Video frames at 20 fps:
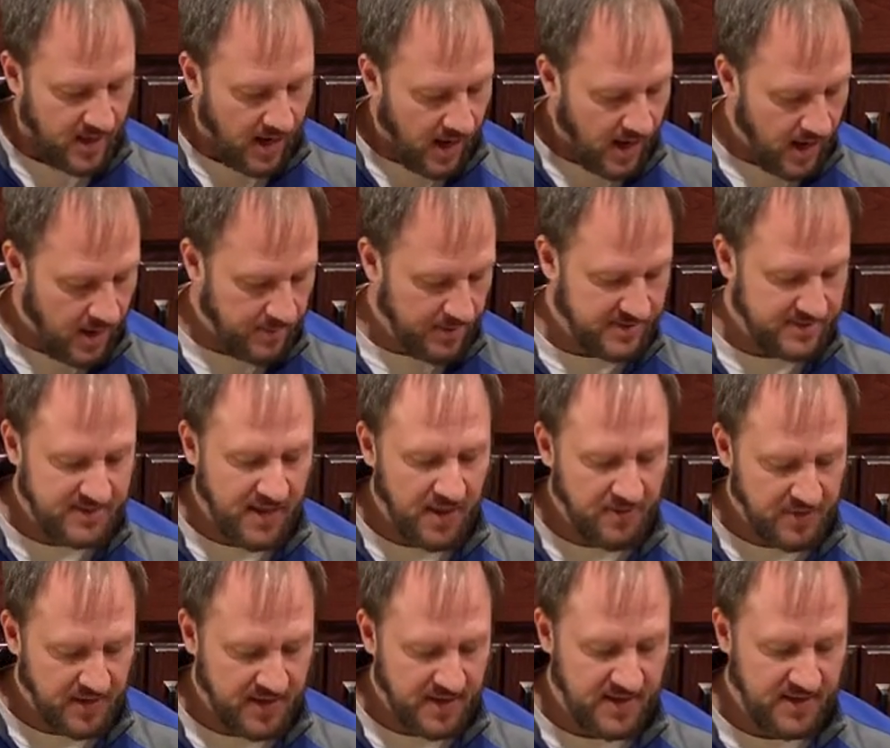It's
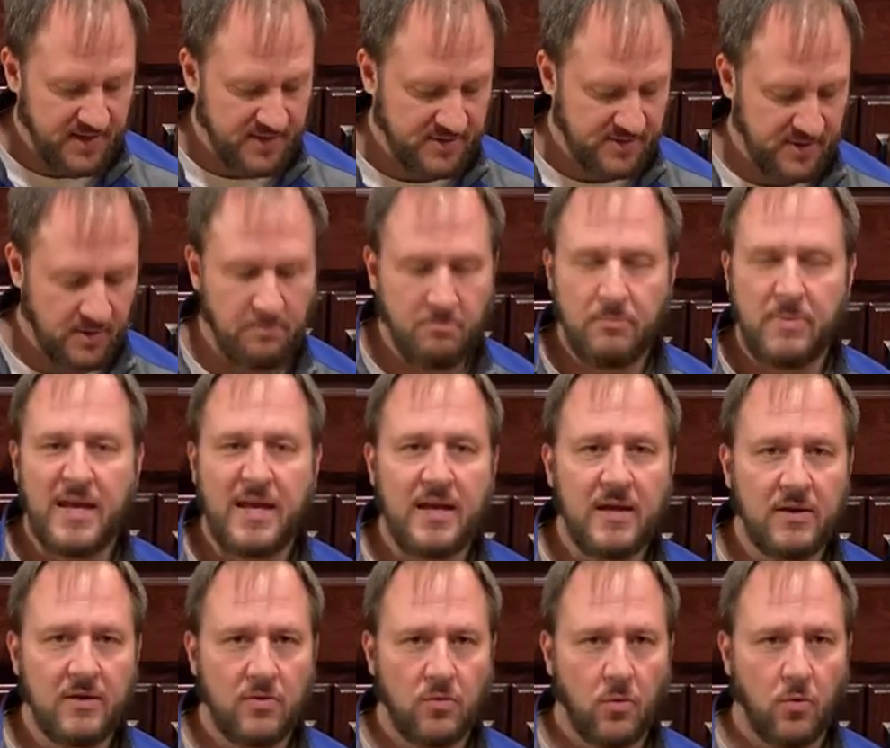not that he's
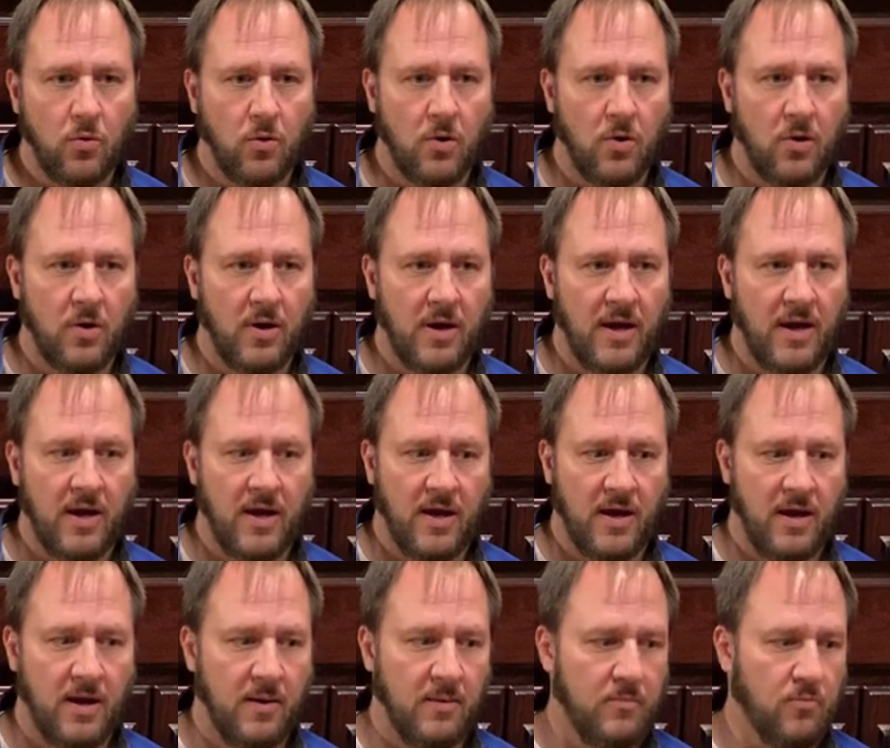mean, or
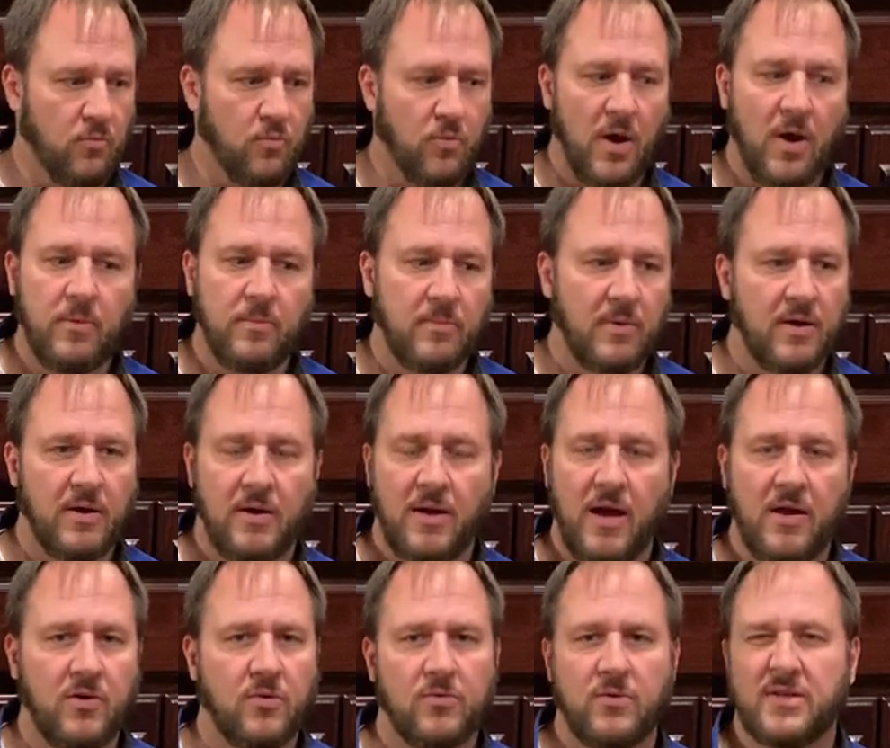
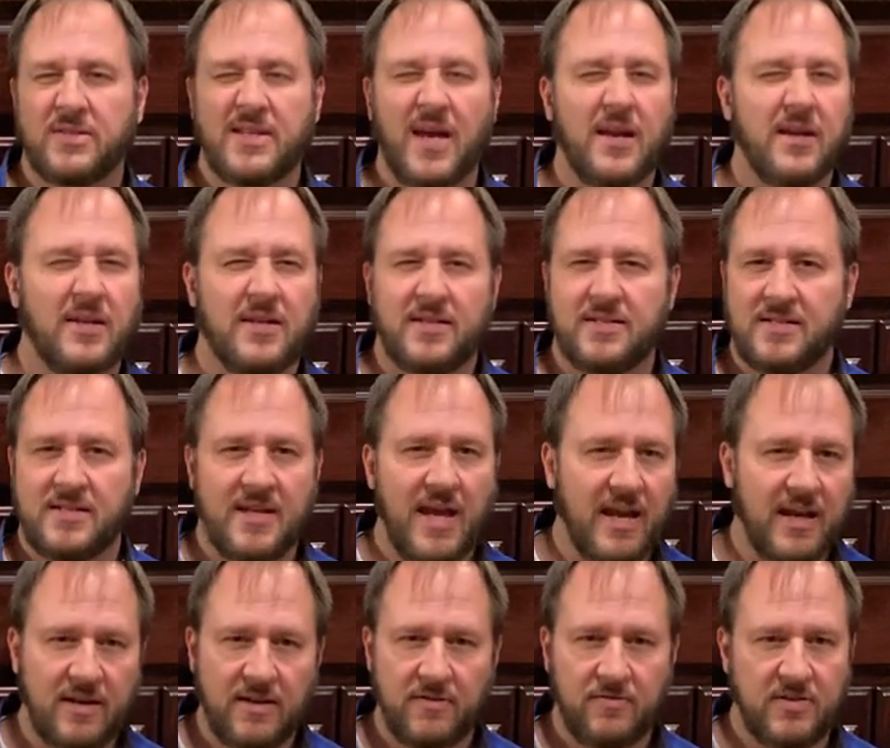I don't assign it as a
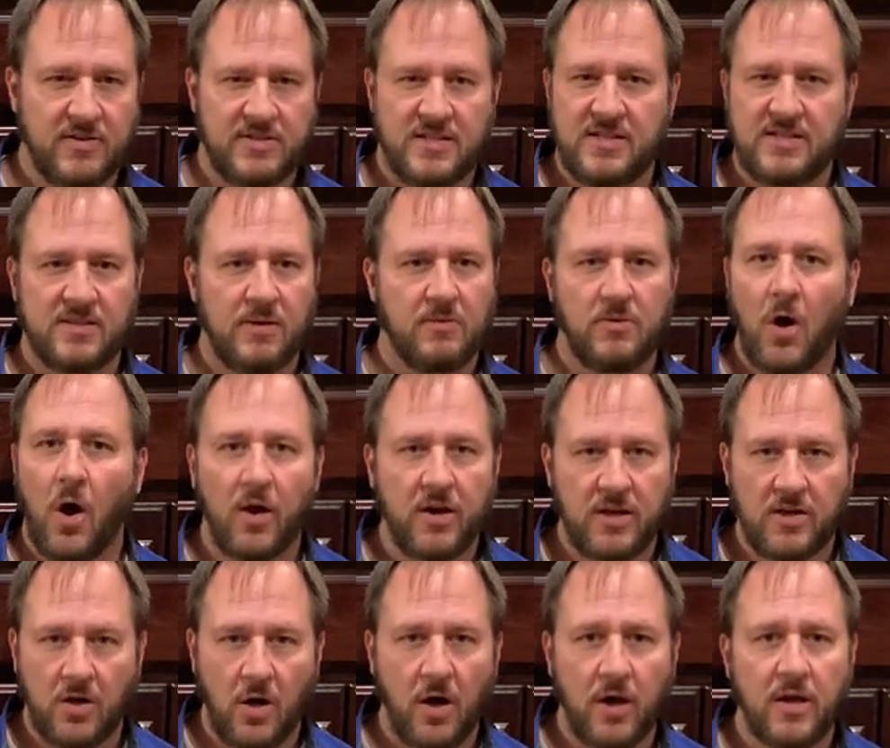negative, as he's a
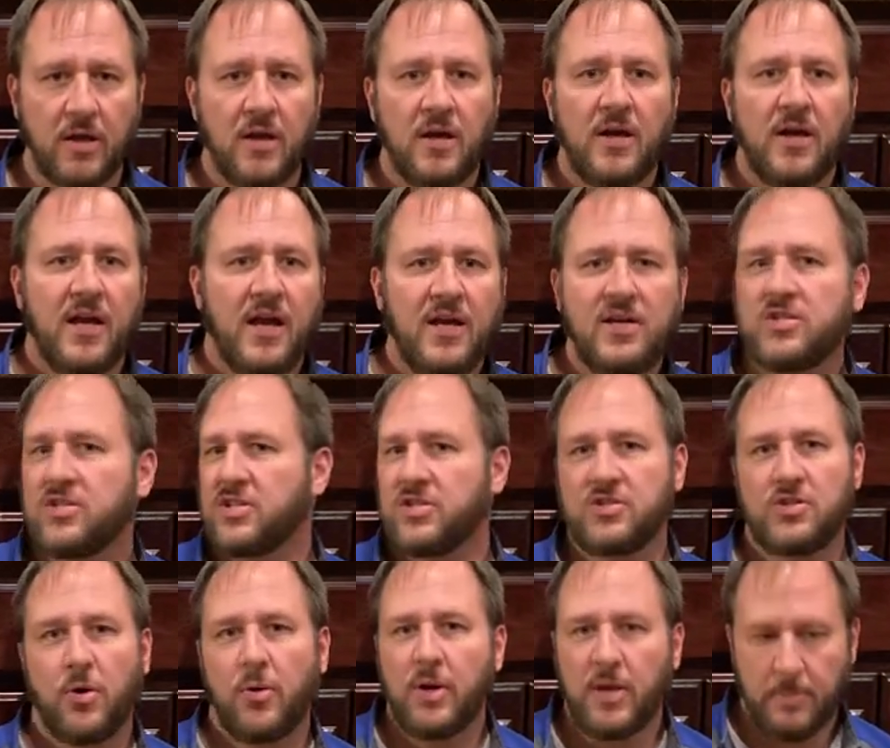naughty dog. He just
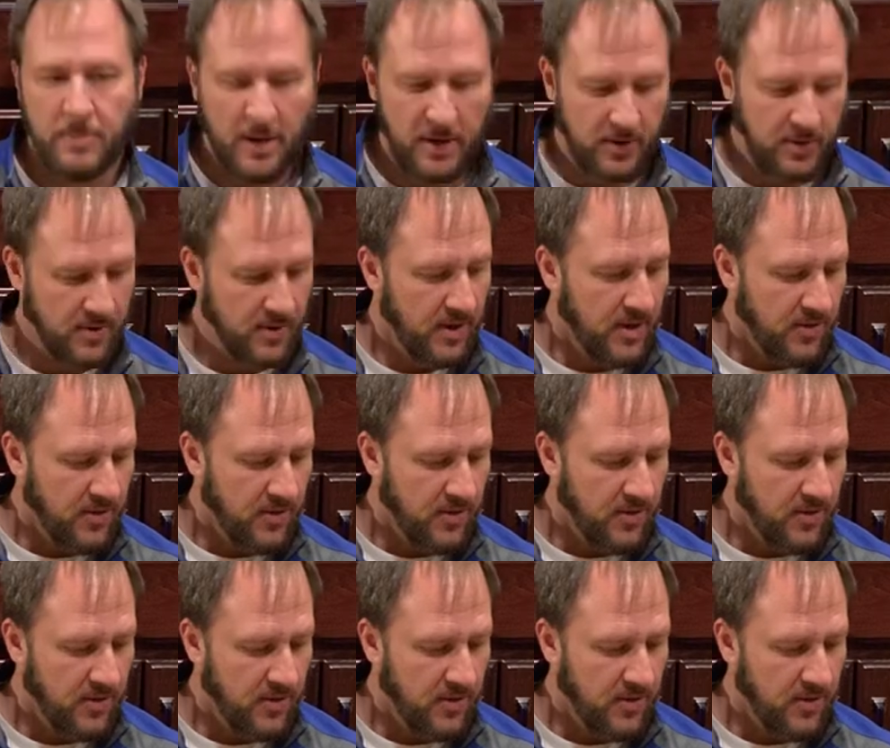doesn't know any better.